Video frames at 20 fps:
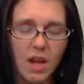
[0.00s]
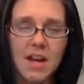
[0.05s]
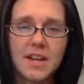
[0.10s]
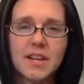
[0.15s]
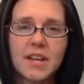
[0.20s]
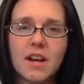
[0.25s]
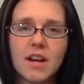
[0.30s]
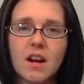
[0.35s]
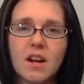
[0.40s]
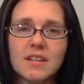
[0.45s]

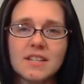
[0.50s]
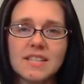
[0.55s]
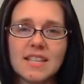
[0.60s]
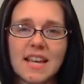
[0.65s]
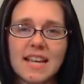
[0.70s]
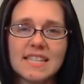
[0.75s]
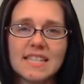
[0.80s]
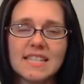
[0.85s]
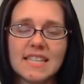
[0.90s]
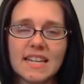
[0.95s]
I knit it on
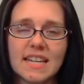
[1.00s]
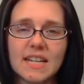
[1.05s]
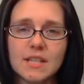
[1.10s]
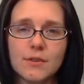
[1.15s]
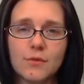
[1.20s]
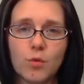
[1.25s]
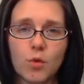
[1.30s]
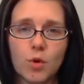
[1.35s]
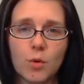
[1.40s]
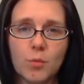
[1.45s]
size
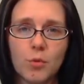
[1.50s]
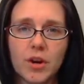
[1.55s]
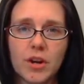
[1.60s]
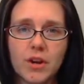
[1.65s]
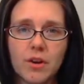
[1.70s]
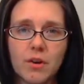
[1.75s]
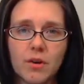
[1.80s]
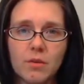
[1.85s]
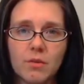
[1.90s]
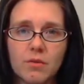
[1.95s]
6,
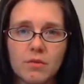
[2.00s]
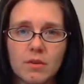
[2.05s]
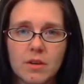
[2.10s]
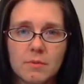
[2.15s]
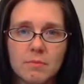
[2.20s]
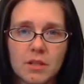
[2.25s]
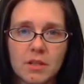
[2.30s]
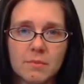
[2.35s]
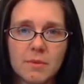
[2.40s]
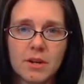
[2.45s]
4.0
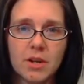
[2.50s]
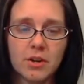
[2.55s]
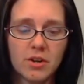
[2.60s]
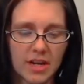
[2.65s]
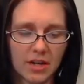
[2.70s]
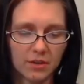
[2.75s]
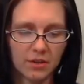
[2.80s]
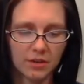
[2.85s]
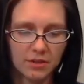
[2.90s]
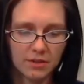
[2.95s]
millimeter
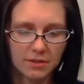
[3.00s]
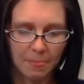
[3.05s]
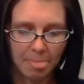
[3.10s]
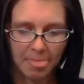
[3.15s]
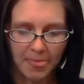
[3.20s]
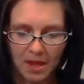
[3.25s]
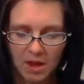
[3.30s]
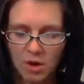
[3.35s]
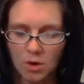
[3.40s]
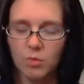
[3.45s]
needles
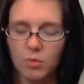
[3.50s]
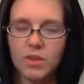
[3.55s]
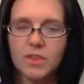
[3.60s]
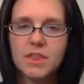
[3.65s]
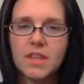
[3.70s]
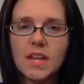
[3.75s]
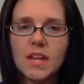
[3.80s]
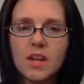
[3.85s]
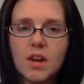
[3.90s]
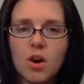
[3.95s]

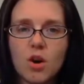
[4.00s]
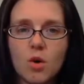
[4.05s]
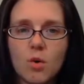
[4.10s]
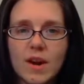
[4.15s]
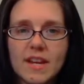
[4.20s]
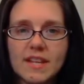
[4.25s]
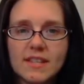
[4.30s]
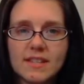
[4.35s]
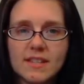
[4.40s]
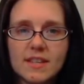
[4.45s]
with the
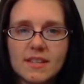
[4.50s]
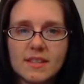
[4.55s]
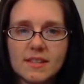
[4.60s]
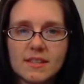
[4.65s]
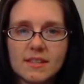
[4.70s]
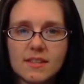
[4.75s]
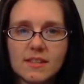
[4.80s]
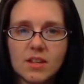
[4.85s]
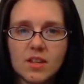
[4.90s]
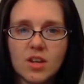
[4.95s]

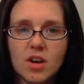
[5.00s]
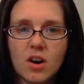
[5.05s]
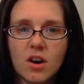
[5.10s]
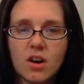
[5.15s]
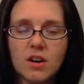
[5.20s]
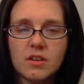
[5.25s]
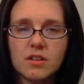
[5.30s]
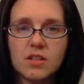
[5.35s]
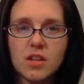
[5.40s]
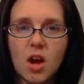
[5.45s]
Oasis
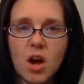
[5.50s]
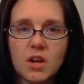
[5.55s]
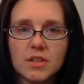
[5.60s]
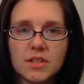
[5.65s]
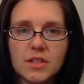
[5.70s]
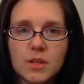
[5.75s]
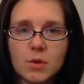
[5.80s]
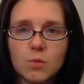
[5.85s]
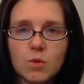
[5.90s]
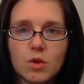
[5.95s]
Yarns
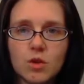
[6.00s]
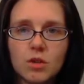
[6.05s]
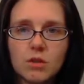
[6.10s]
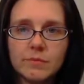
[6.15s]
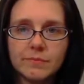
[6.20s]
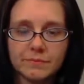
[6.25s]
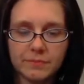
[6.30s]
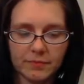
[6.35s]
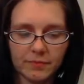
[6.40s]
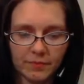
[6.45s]
Aussie
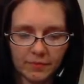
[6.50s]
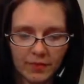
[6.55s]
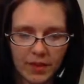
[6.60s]
Wool,